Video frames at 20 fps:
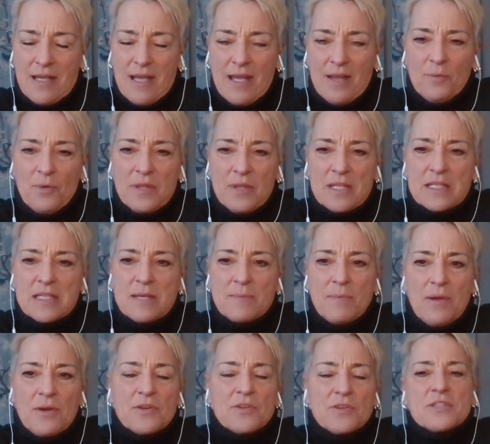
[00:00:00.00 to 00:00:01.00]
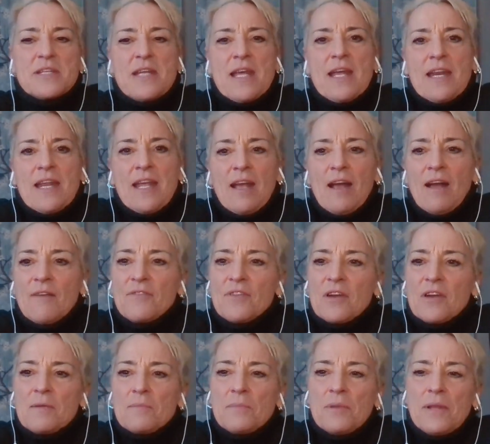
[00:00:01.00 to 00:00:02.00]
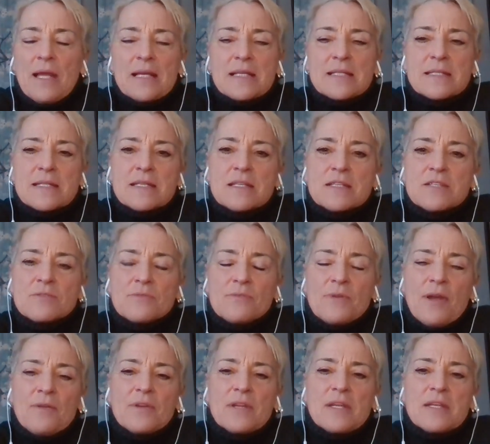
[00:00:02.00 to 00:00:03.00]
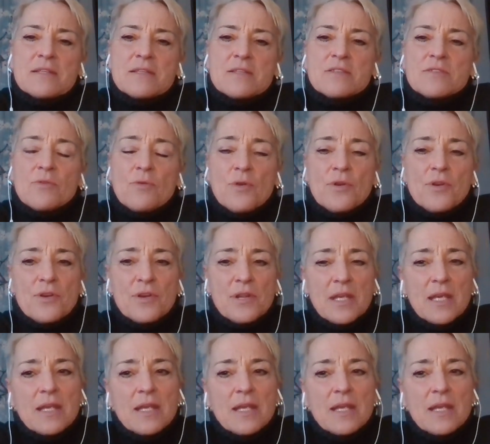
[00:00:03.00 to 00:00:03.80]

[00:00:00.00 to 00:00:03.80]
And with a deep understanding of the complexities surrounding disordered